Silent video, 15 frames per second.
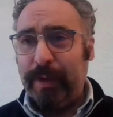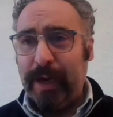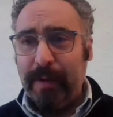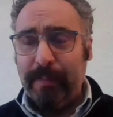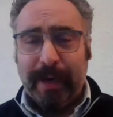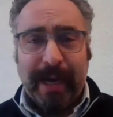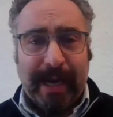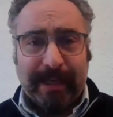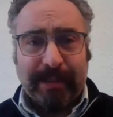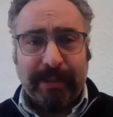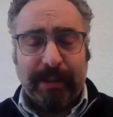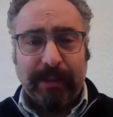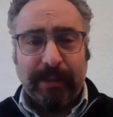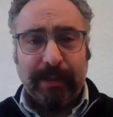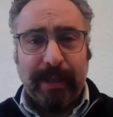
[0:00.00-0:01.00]
but I'm an
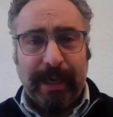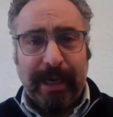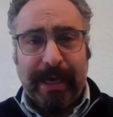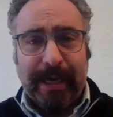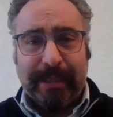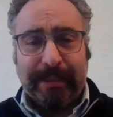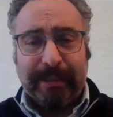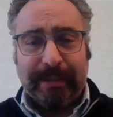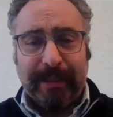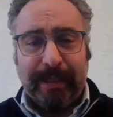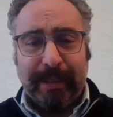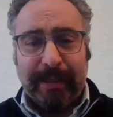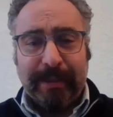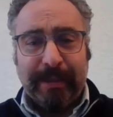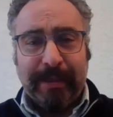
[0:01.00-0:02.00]
actor and
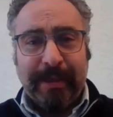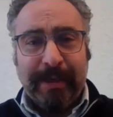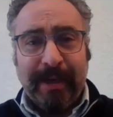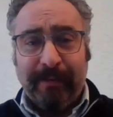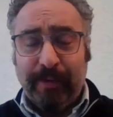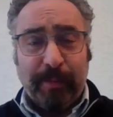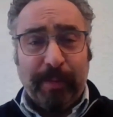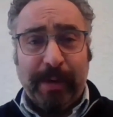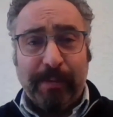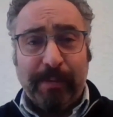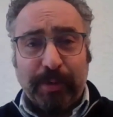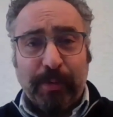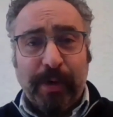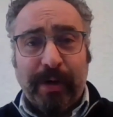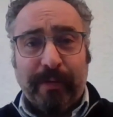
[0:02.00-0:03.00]
I've not been
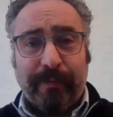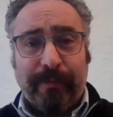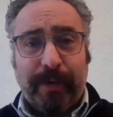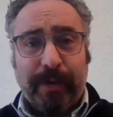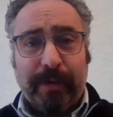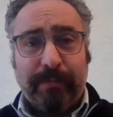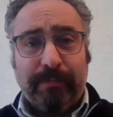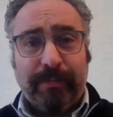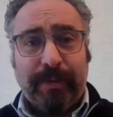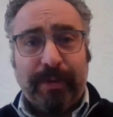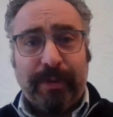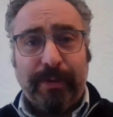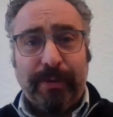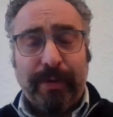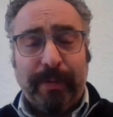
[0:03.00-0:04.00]
able to work for
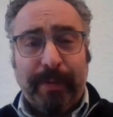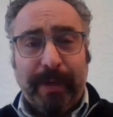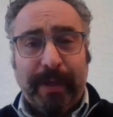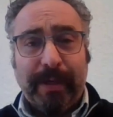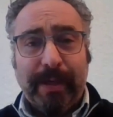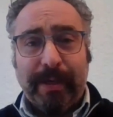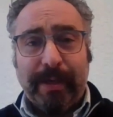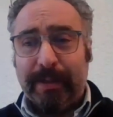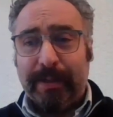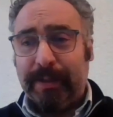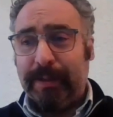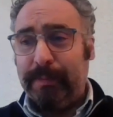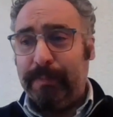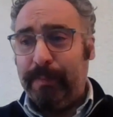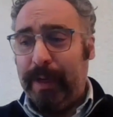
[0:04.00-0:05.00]
2 and a bit
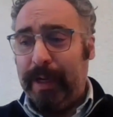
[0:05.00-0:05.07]
years,